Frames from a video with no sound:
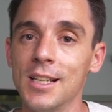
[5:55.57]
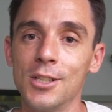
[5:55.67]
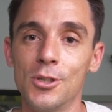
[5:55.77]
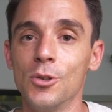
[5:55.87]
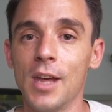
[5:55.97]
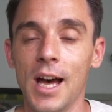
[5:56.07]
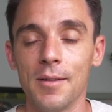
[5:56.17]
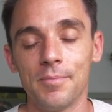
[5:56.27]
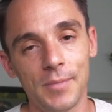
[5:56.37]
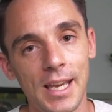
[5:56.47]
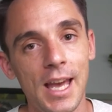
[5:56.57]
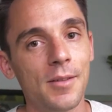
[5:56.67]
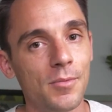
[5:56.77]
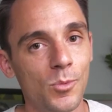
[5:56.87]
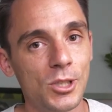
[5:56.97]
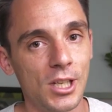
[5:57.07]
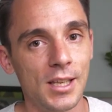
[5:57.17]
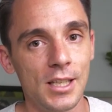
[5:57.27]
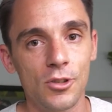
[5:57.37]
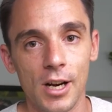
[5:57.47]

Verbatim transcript: to do that again, which I think is great.